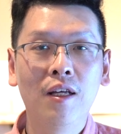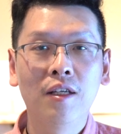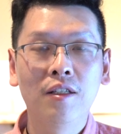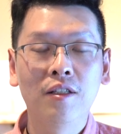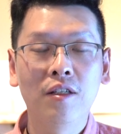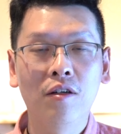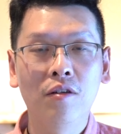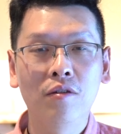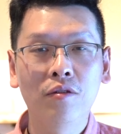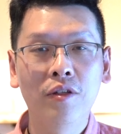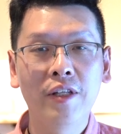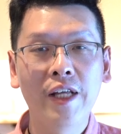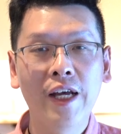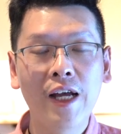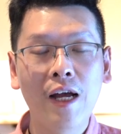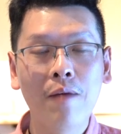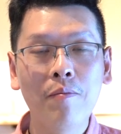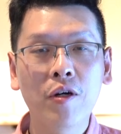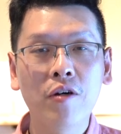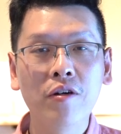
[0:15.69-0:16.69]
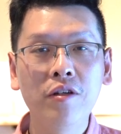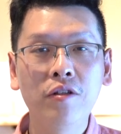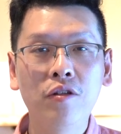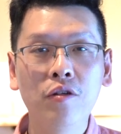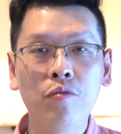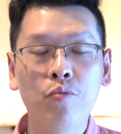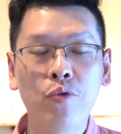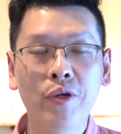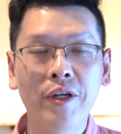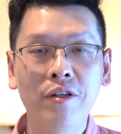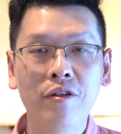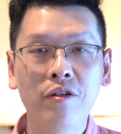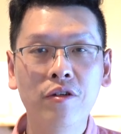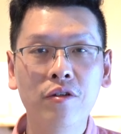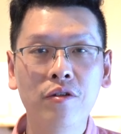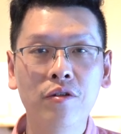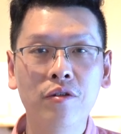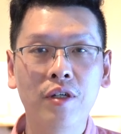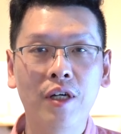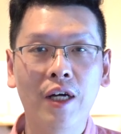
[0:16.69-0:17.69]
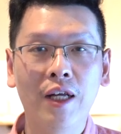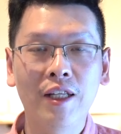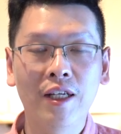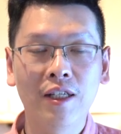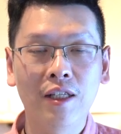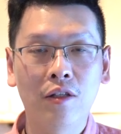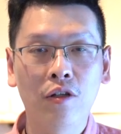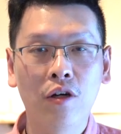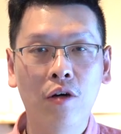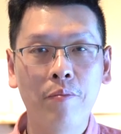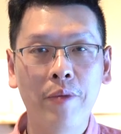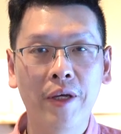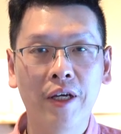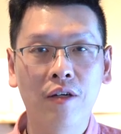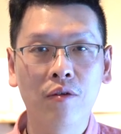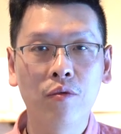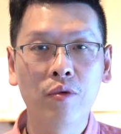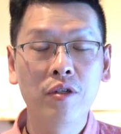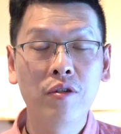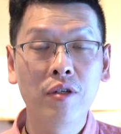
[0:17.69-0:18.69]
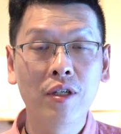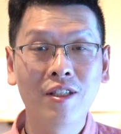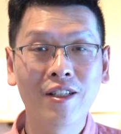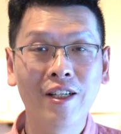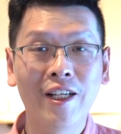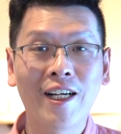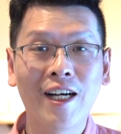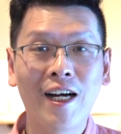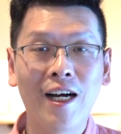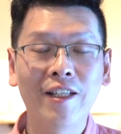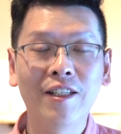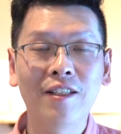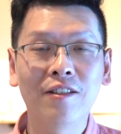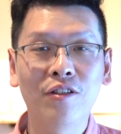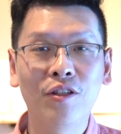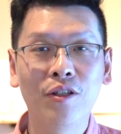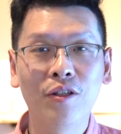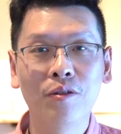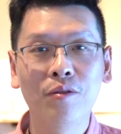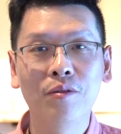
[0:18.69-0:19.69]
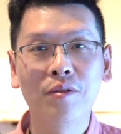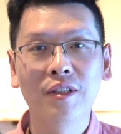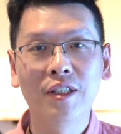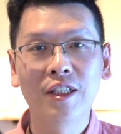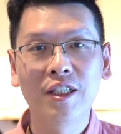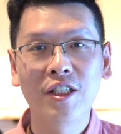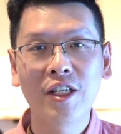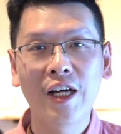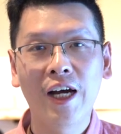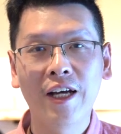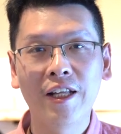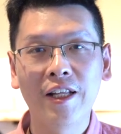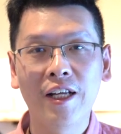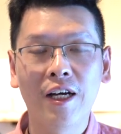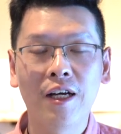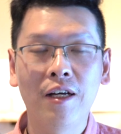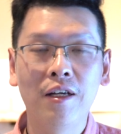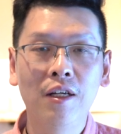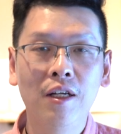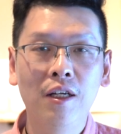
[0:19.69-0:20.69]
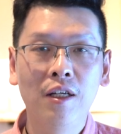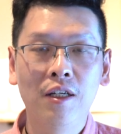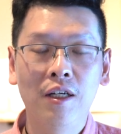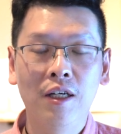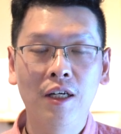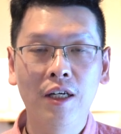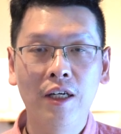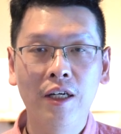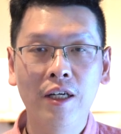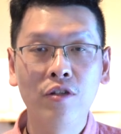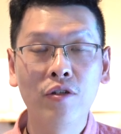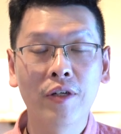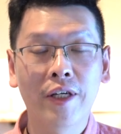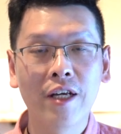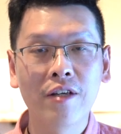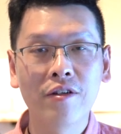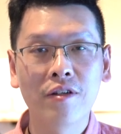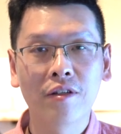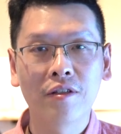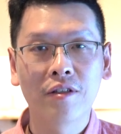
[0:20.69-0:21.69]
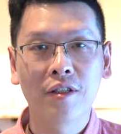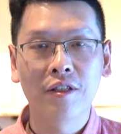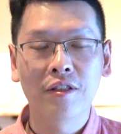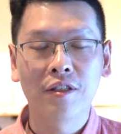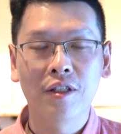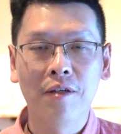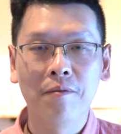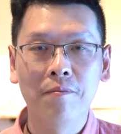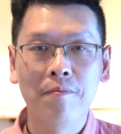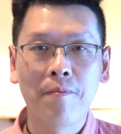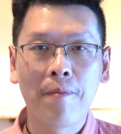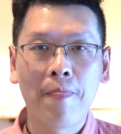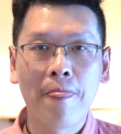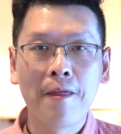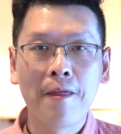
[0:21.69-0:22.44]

So today I'm going to bring you another topic, which is regarding to the China education system.